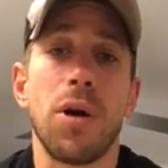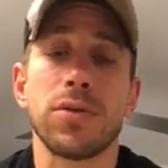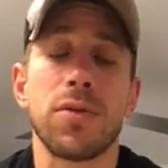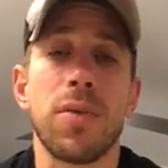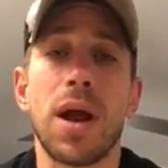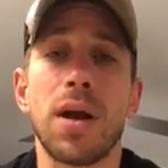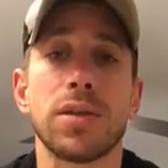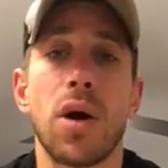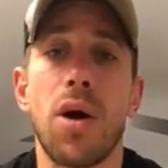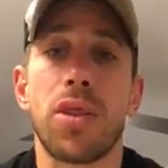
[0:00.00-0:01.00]
From there, it's
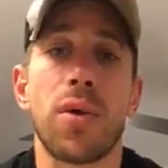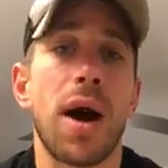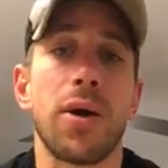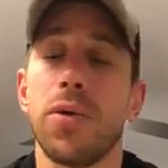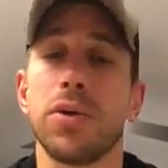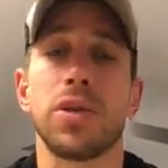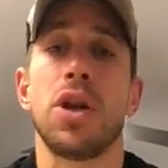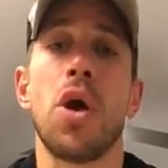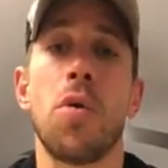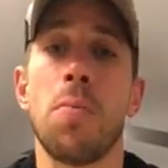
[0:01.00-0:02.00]
all throttle. There's
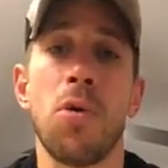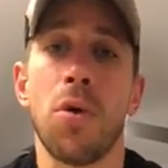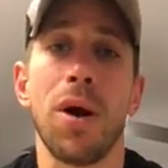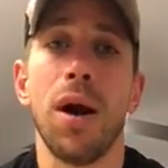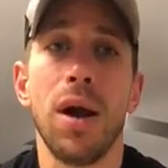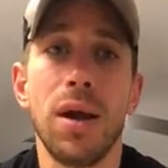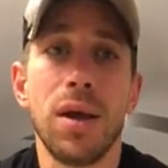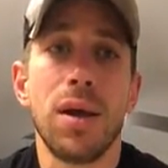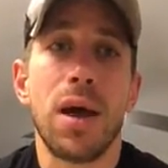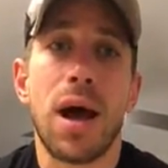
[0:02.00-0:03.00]
no more
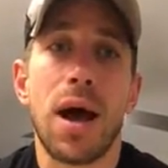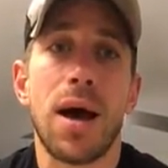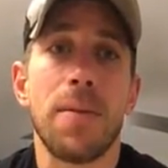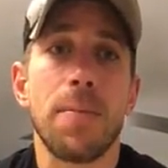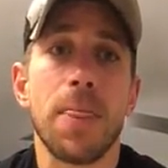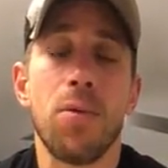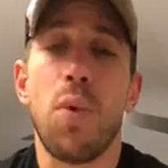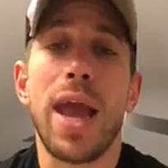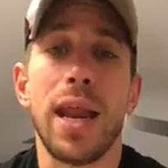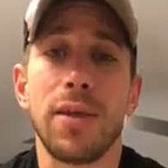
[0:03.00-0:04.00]

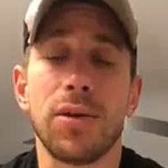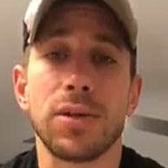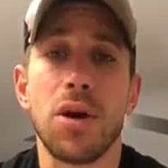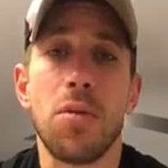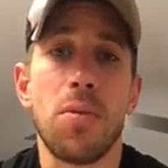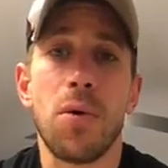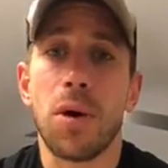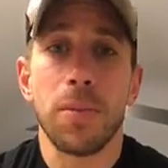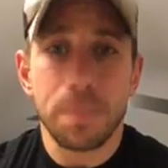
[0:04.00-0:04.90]
waiting. There's no more